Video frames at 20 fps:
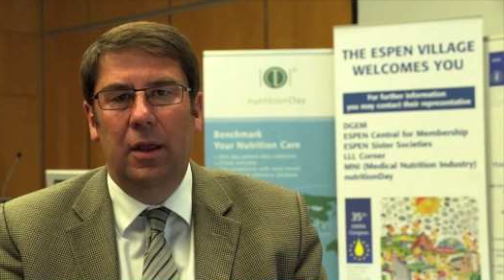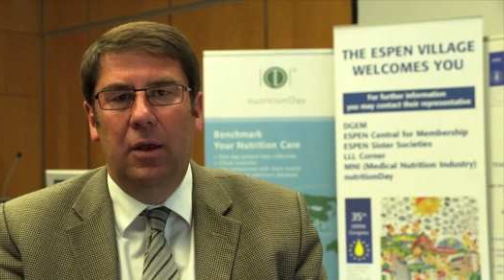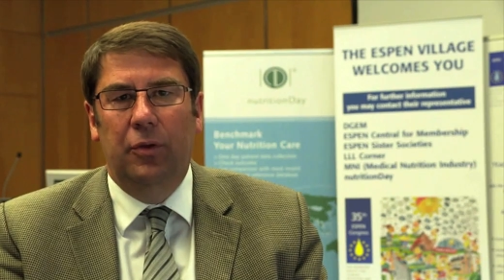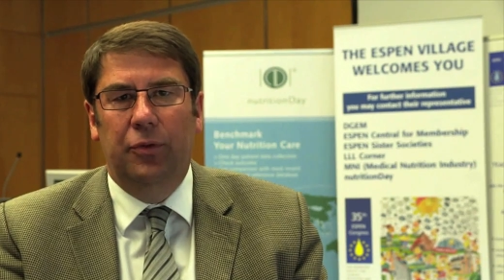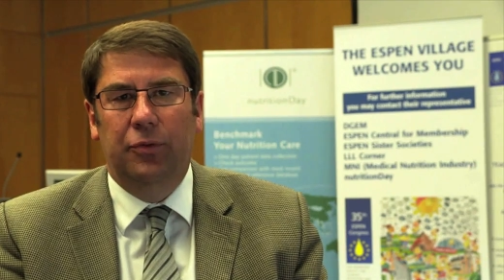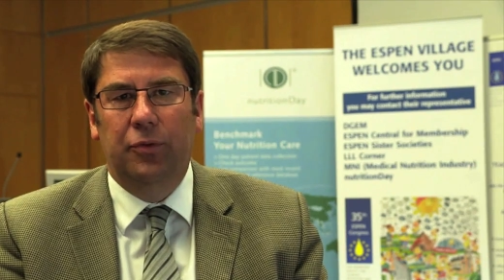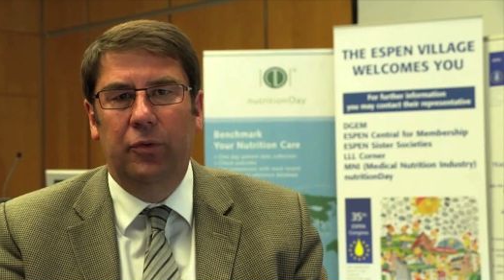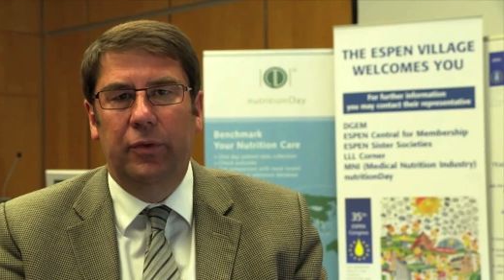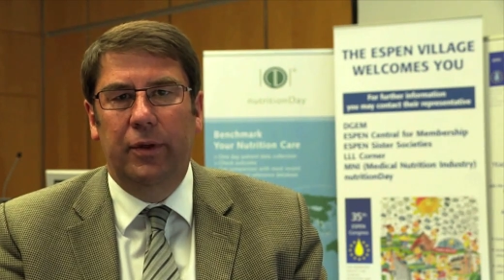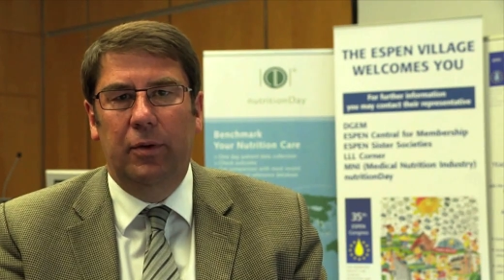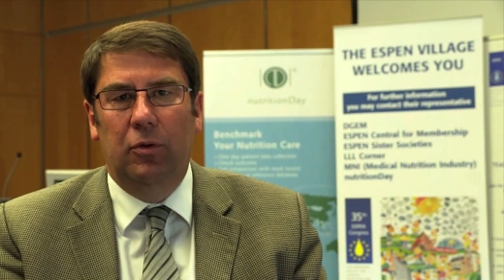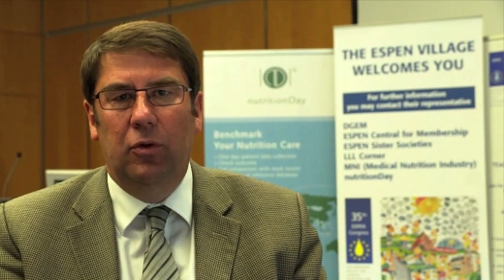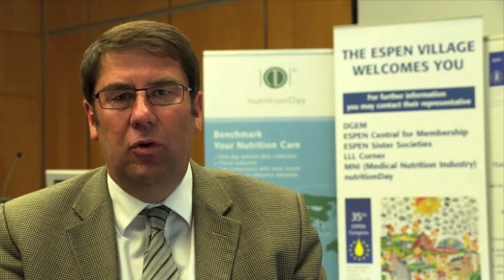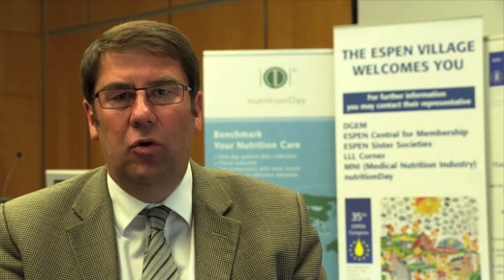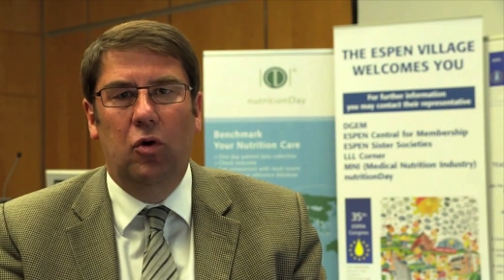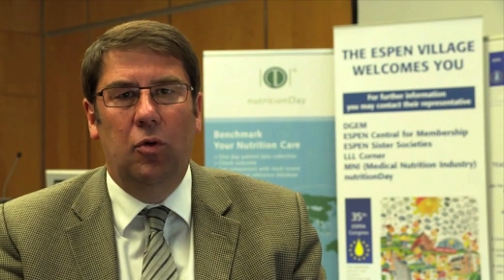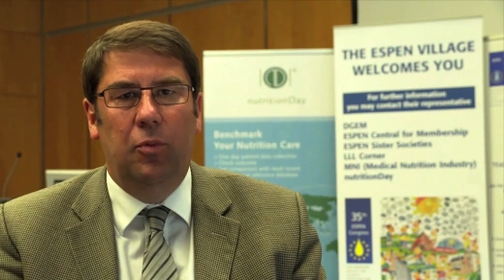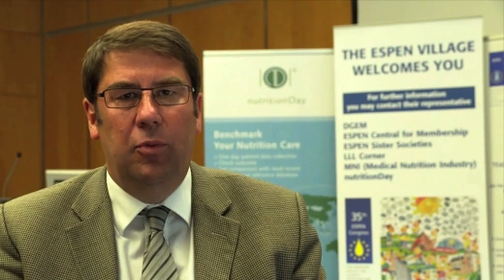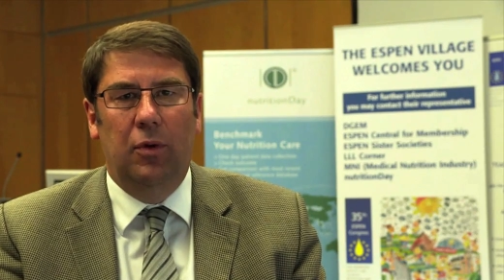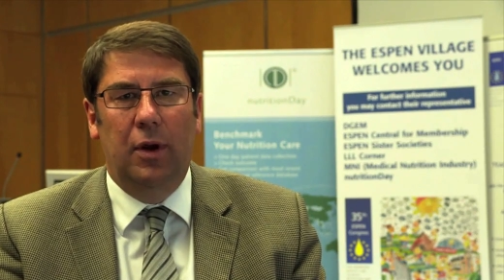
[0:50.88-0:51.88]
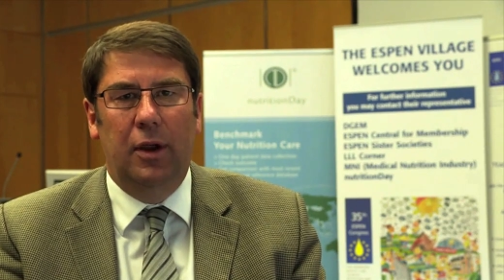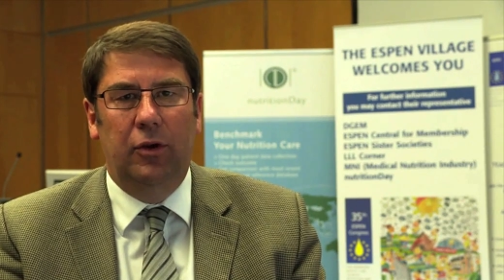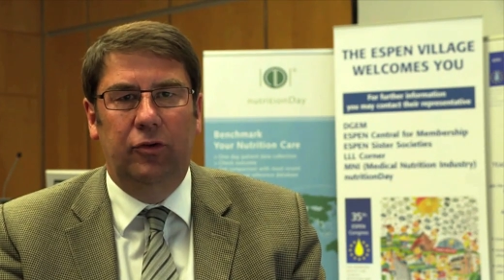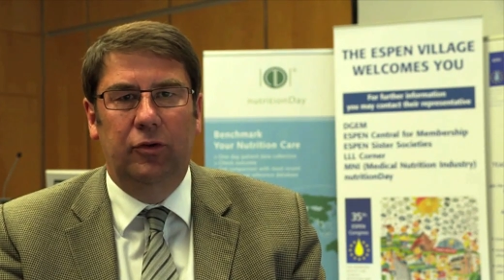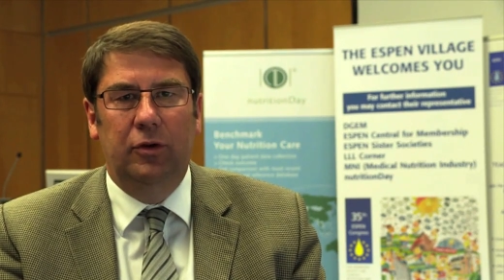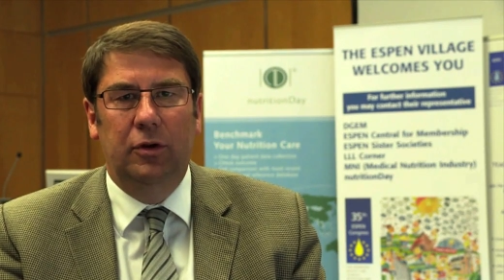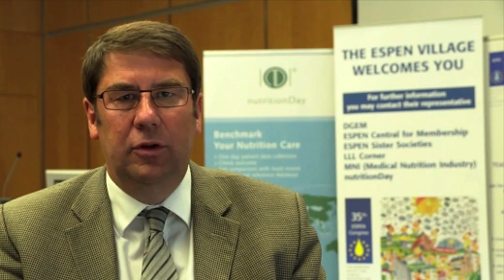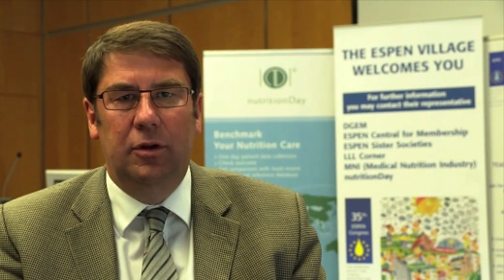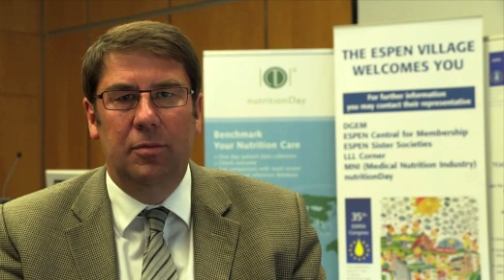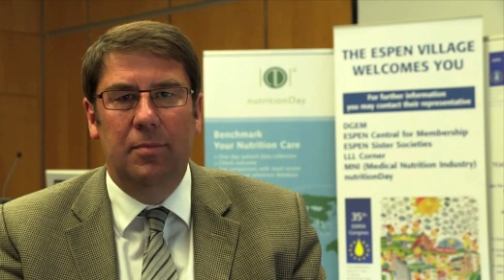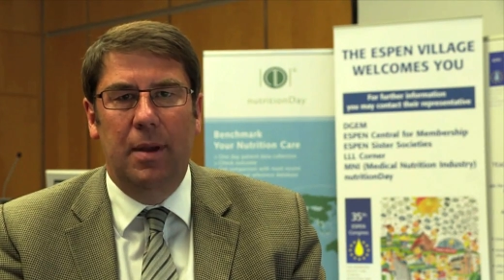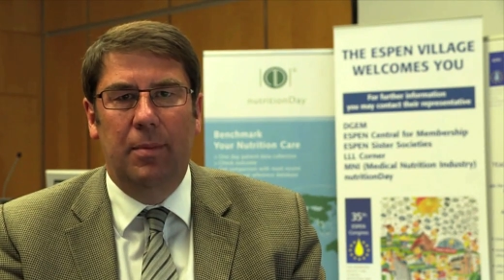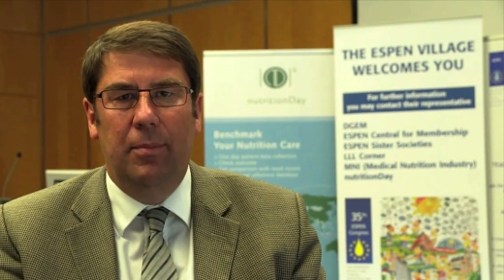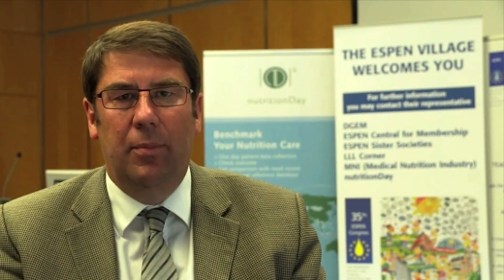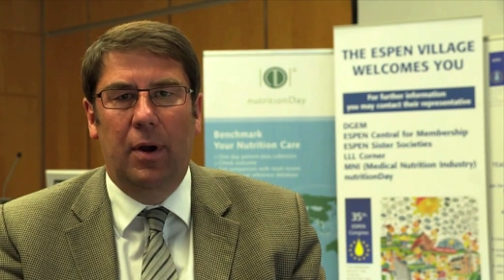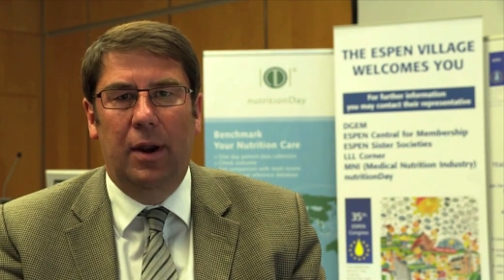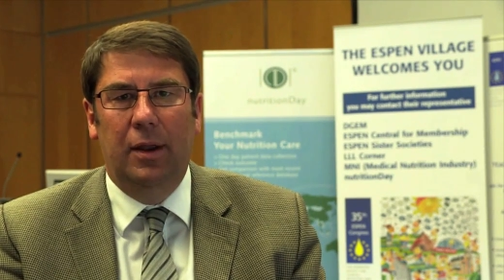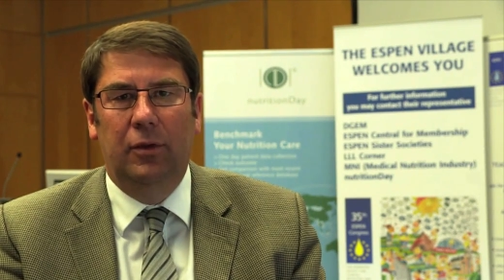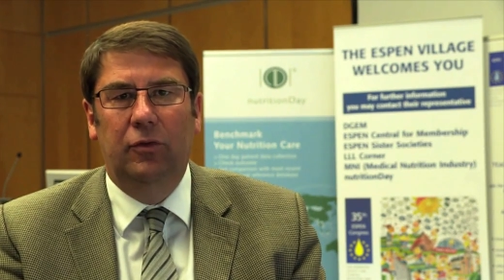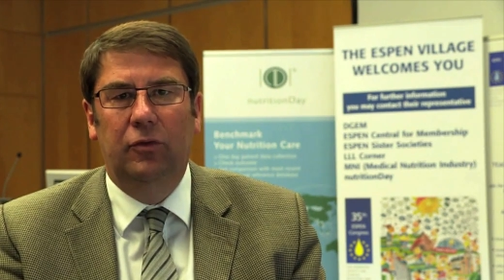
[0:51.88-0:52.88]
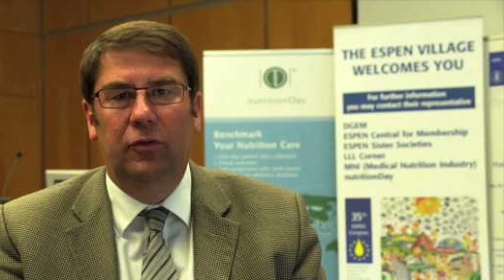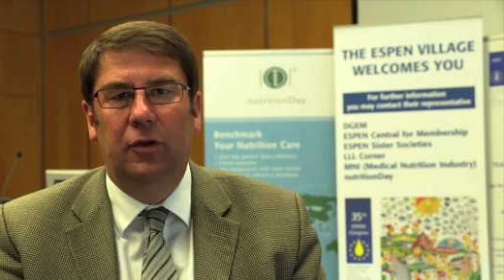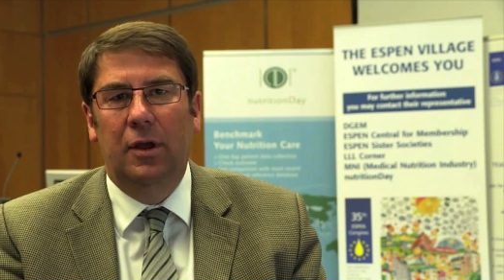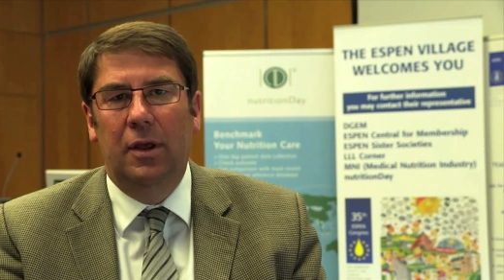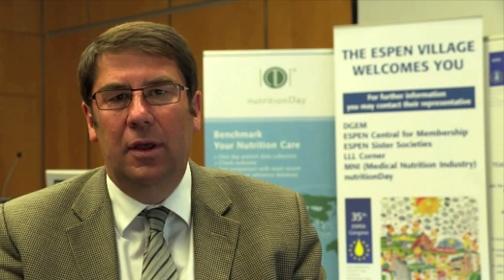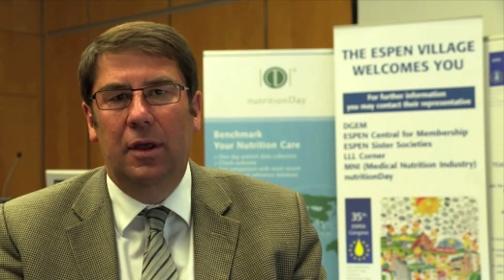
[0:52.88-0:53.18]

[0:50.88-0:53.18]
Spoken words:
Through their incorporation into membranes,